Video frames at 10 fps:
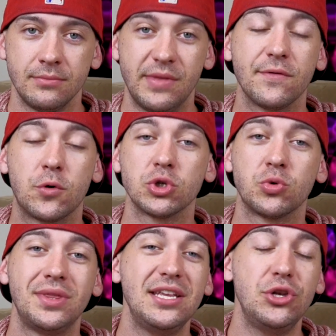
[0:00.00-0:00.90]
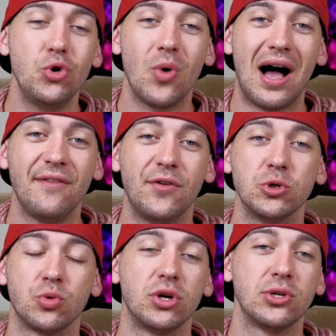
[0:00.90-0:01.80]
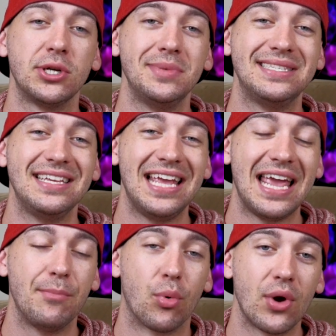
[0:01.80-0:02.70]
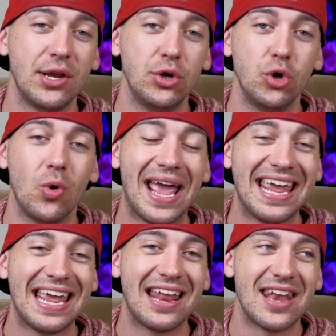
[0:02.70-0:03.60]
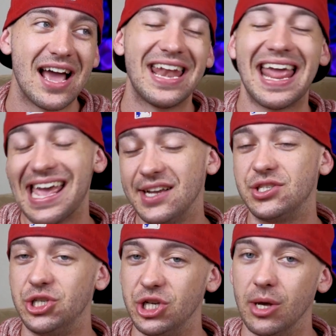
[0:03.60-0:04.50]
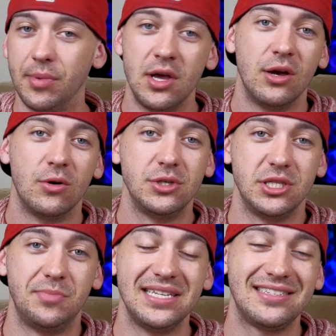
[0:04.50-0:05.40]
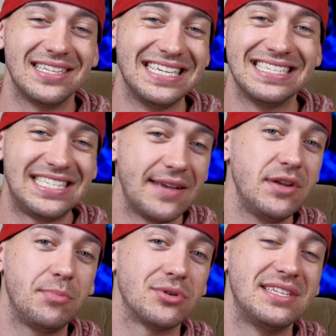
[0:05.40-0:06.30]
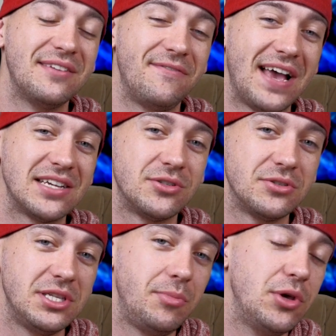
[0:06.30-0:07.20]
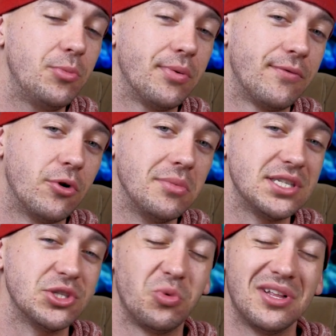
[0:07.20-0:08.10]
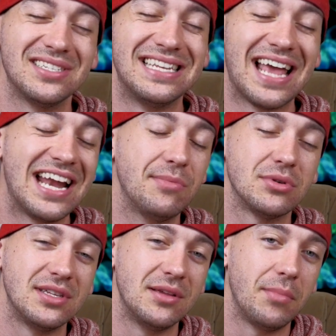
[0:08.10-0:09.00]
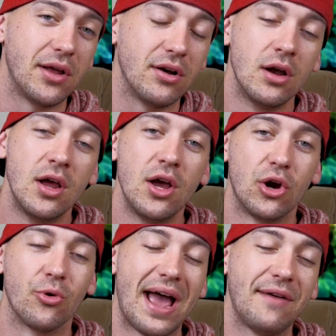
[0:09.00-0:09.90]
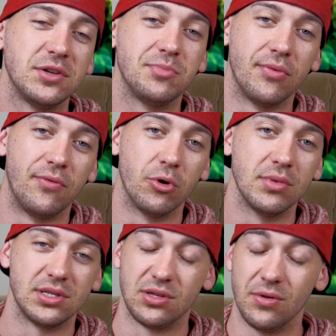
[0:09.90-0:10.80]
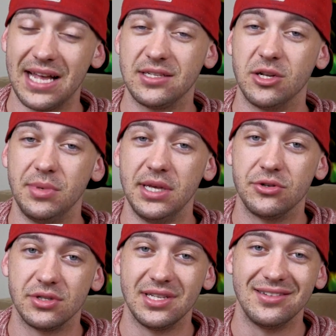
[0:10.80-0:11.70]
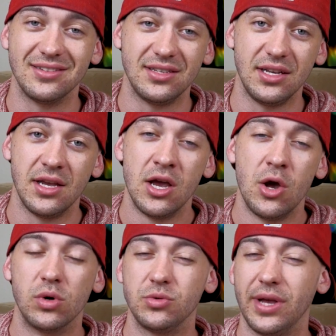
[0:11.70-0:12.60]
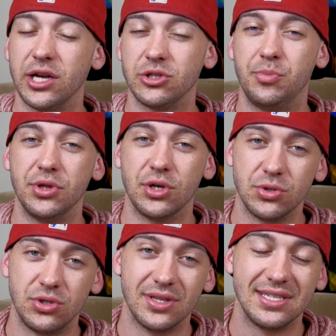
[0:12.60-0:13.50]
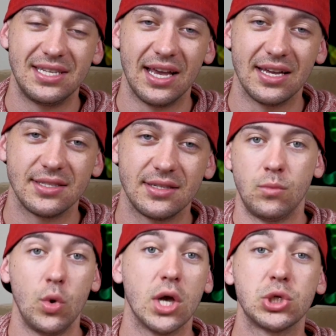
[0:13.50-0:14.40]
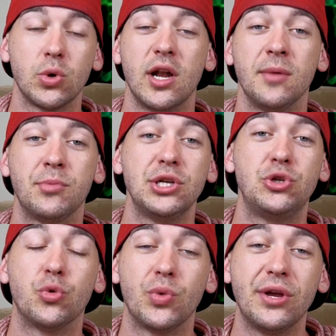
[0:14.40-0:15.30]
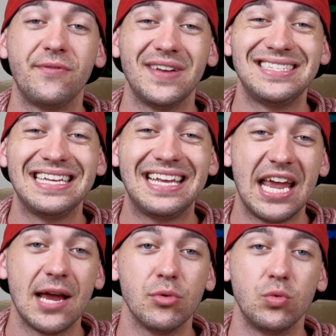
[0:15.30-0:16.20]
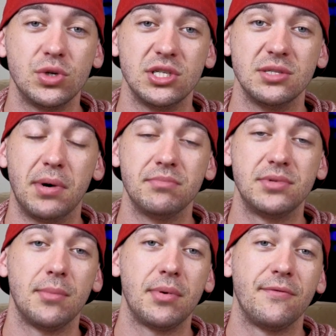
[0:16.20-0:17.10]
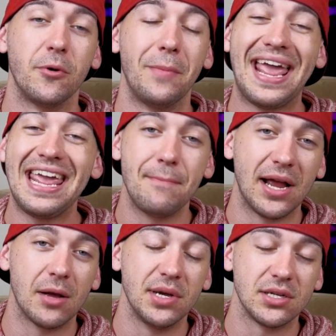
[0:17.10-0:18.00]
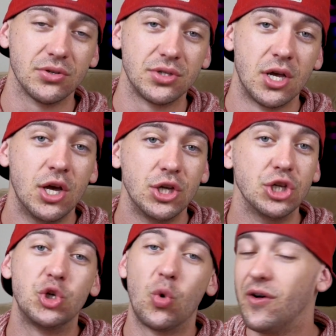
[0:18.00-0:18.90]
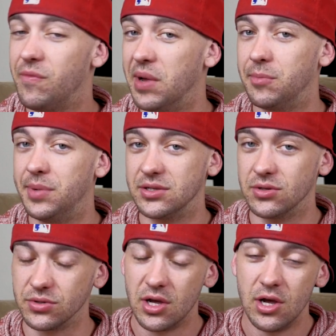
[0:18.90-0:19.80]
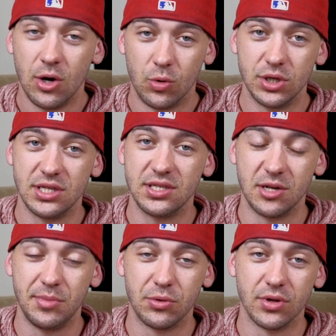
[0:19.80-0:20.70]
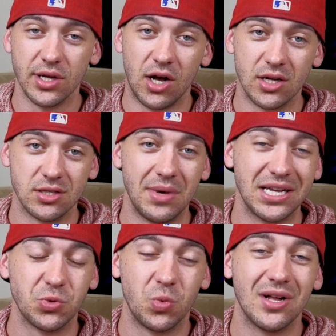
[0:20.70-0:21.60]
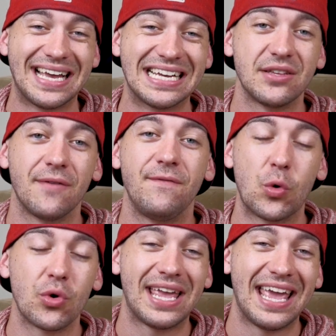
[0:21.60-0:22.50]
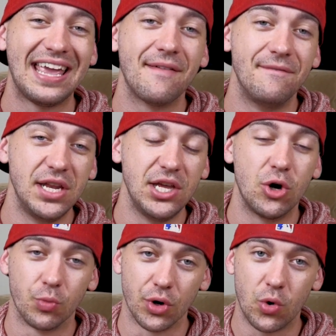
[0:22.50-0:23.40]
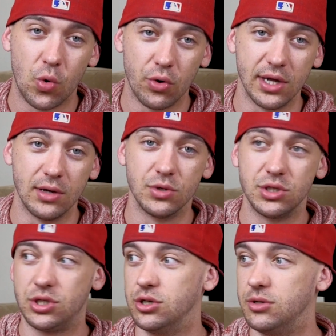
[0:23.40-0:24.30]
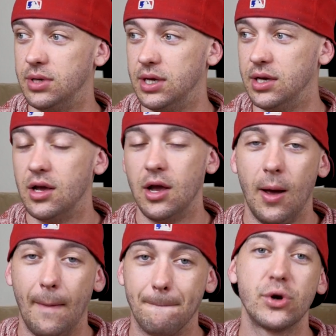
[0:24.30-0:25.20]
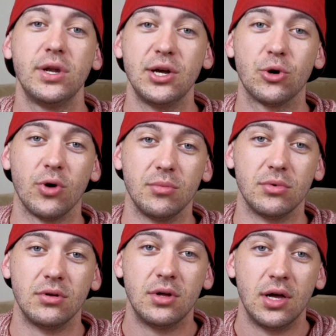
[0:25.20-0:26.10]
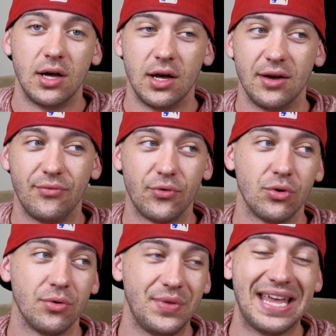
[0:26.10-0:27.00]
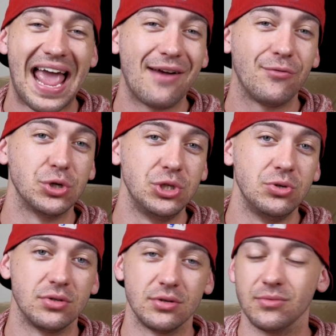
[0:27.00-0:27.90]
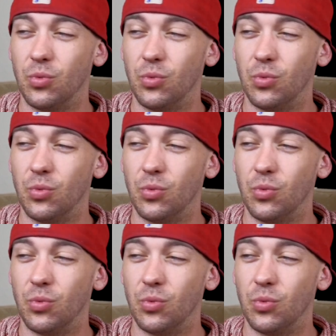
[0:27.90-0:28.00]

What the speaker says: Now, of course, with the new iPhones, we're also going to be seeing a brand new A9X chip, which is basically 70% faster CPU performance as well as 90% better graphics performance. So that's going to be interesting to see once we actually put those to the test. We also got an upgrade to the rear-facing camera, which is bumped up from 8 megapixels to 12 megapixels, which is going to be really awesome, as well as 4K video recording, which should be pretty incredible for the average user.